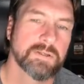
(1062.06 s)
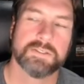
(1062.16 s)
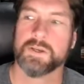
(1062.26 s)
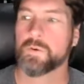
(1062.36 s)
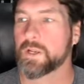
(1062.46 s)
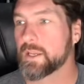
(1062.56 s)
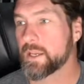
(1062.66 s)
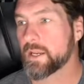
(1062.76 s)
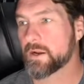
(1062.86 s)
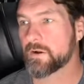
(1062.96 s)
So in
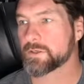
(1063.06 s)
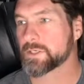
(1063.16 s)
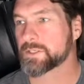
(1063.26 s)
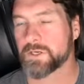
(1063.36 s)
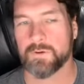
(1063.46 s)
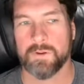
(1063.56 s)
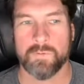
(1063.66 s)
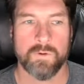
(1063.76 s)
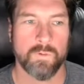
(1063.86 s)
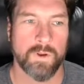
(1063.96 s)
here, I'll just show you
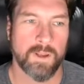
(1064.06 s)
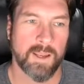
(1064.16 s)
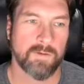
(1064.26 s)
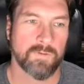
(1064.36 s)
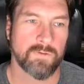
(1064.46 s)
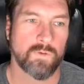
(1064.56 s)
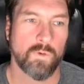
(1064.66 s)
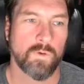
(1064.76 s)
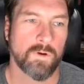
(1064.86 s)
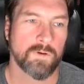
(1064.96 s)
real quick. I have a
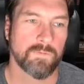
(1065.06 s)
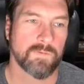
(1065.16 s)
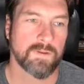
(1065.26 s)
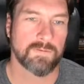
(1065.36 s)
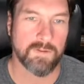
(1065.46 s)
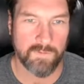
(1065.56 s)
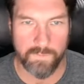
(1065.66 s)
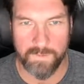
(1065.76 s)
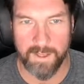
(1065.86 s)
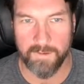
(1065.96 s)
score of
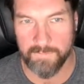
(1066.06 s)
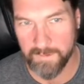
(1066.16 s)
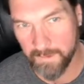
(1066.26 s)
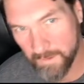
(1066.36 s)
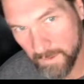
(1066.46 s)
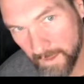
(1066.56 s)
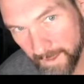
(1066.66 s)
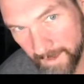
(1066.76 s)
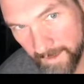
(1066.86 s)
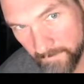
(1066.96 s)
62,000.
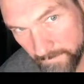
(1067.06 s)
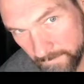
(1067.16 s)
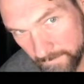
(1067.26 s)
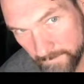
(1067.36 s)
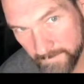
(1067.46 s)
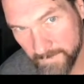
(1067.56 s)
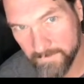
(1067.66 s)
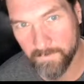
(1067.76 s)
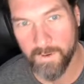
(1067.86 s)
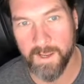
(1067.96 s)
I have
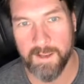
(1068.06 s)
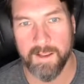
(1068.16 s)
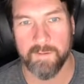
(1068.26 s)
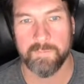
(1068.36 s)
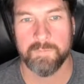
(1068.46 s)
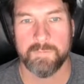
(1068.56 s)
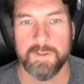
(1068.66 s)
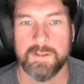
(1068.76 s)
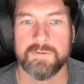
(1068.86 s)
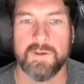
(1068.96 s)
this rank. I'm
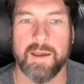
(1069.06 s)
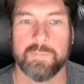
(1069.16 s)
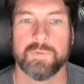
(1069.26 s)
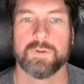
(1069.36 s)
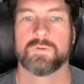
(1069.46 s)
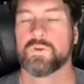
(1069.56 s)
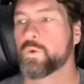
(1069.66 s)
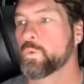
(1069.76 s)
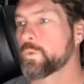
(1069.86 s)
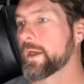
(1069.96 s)
in the top
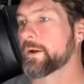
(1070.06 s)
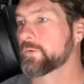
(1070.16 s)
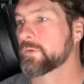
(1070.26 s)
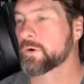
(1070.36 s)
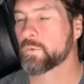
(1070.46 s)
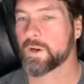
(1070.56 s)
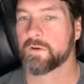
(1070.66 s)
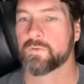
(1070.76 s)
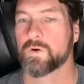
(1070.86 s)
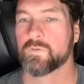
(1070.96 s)
2,000 or
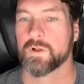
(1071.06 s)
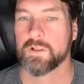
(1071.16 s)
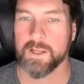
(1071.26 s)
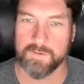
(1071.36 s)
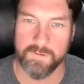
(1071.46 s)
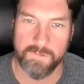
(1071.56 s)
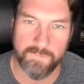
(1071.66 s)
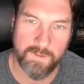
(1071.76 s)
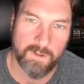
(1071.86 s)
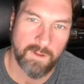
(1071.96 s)
whatever of
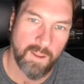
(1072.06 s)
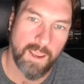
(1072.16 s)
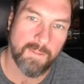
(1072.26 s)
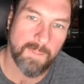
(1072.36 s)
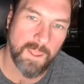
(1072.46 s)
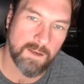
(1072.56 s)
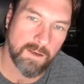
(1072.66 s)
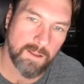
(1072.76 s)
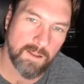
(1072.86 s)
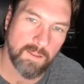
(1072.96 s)
collectors. And
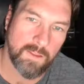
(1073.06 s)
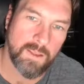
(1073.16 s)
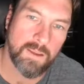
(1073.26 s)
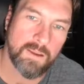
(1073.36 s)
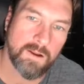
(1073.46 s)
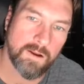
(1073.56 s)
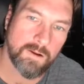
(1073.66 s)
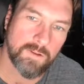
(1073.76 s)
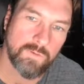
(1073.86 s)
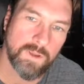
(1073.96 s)
then
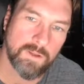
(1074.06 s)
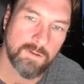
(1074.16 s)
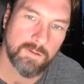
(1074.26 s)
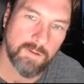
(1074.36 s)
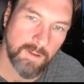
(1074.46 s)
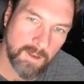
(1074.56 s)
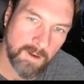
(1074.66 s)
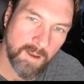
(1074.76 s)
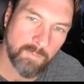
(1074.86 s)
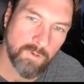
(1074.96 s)
here you get a
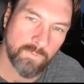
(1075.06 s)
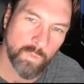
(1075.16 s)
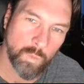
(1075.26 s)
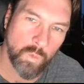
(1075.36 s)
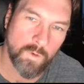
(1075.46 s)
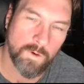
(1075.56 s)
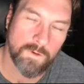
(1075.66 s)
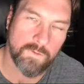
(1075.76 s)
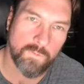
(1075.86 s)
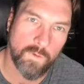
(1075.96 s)
number of
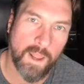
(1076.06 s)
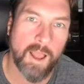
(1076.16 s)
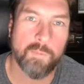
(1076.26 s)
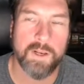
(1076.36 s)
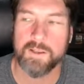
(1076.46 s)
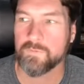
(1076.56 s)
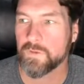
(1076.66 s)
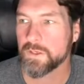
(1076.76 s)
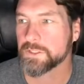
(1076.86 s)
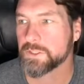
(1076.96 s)
rewards for how many of
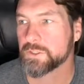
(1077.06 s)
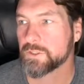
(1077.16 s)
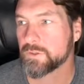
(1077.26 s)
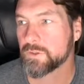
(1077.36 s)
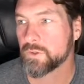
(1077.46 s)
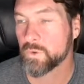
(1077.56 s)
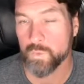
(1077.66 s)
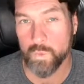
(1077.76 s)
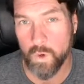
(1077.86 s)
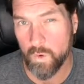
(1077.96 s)
these
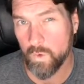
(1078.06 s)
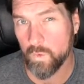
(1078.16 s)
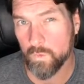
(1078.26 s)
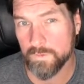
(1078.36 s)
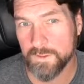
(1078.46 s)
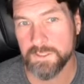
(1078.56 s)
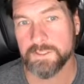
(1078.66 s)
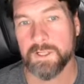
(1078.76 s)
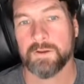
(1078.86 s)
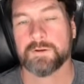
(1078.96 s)
you hold. This
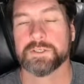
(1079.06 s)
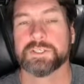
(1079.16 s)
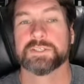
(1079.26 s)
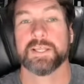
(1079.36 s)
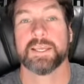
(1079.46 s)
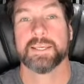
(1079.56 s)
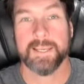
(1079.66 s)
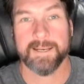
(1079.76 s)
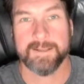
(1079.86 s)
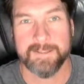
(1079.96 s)
is now you're
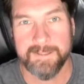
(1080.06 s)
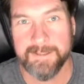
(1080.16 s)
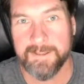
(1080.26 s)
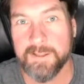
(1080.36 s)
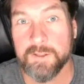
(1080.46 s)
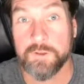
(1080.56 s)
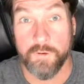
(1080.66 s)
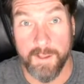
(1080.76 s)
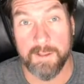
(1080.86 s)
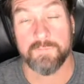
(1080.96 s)
staking
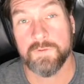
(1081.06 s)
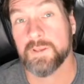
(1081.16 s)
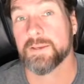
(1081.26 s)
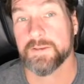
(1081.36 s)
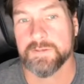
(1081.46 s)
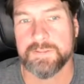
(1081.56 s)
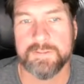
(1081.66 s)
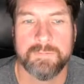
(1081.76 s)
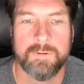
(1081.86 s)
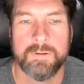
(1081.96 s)
your
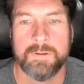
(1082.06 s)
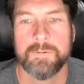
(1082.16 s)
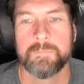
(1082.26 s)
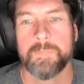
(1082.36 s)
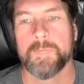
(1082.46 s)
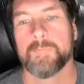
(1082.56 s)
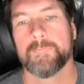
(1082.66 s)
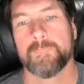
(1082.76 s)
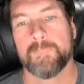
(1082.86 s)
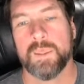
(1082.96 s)
NFTs.
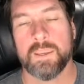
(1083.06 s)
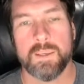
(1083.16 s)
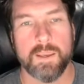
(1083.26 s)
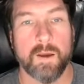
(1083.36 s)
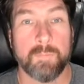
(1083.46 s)
The